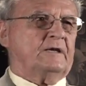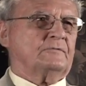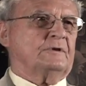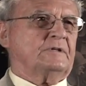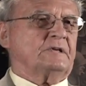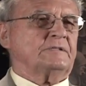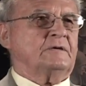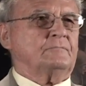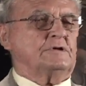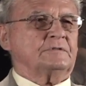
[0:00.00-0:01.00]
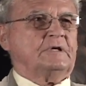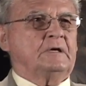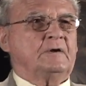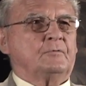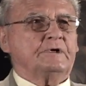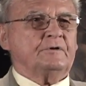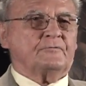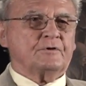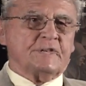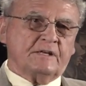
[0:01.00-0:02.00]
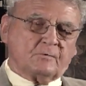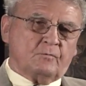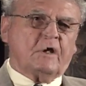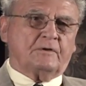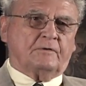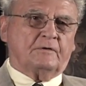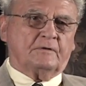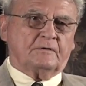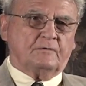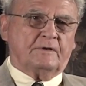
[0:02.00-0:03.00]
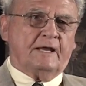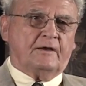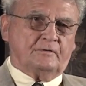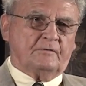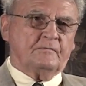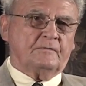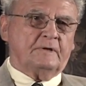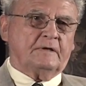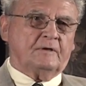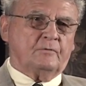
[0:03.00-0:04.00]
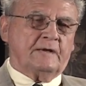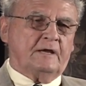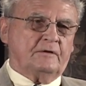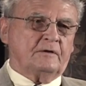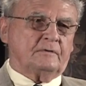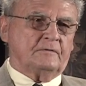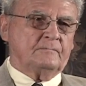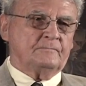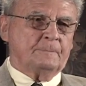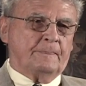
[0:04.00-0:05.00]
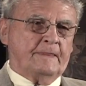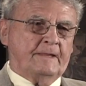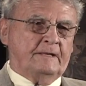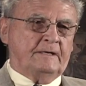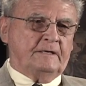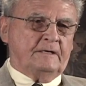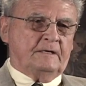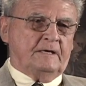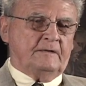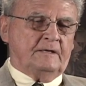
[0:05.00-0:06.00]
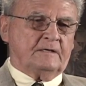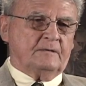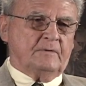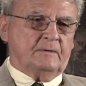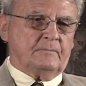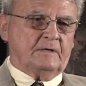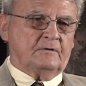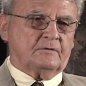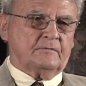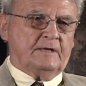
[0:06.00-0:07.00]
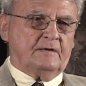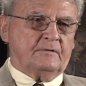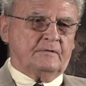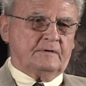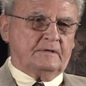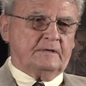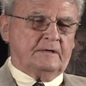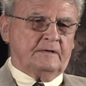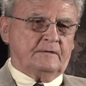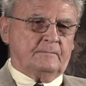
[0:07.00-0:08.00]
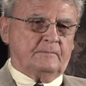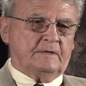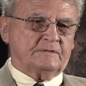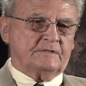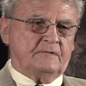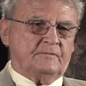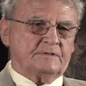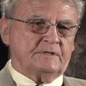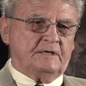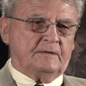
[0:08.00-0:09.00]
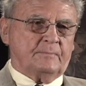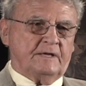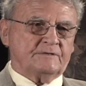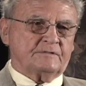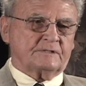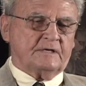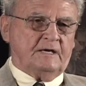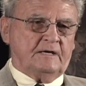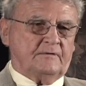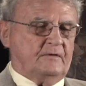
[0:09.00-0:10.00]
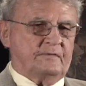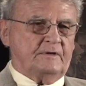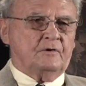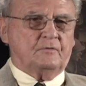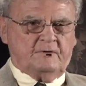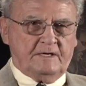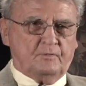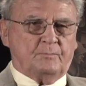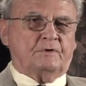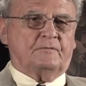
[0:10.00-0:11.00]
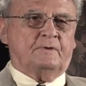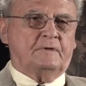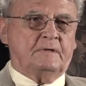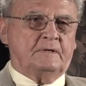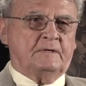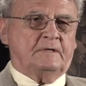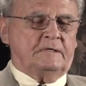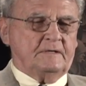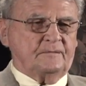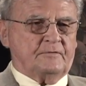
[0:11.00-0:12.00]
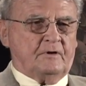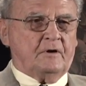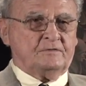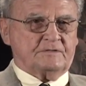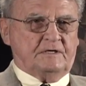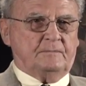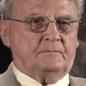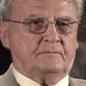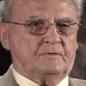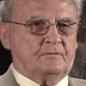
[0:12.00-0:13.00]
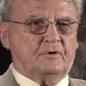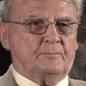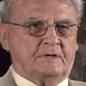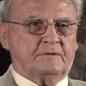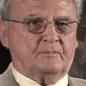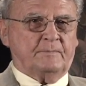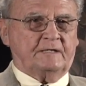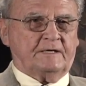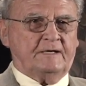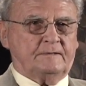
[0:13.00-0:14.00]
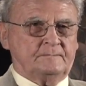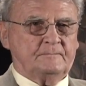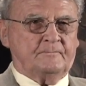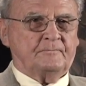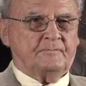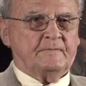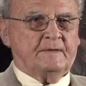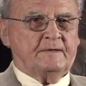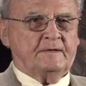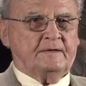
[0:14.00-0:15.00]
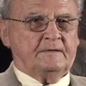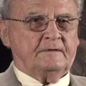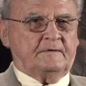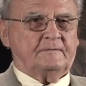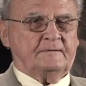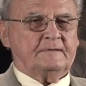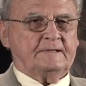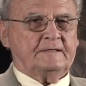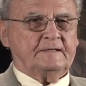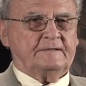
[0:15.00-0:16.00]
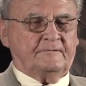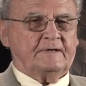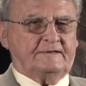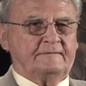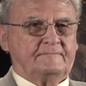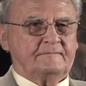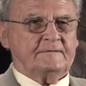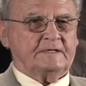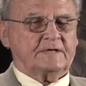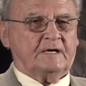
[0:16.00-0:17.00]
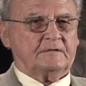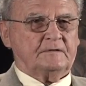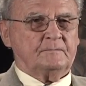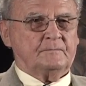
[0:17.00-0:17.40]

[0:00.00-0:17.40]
guess what they said was when you first hit the water, go down, go down under, and then come up and look around um, and see if you see any planes in the sky. And if they don't, then open it. Right. And then if there That's are some, don't open it and go back Exactly. down that's what I was thinking would make sense. Right, exactly.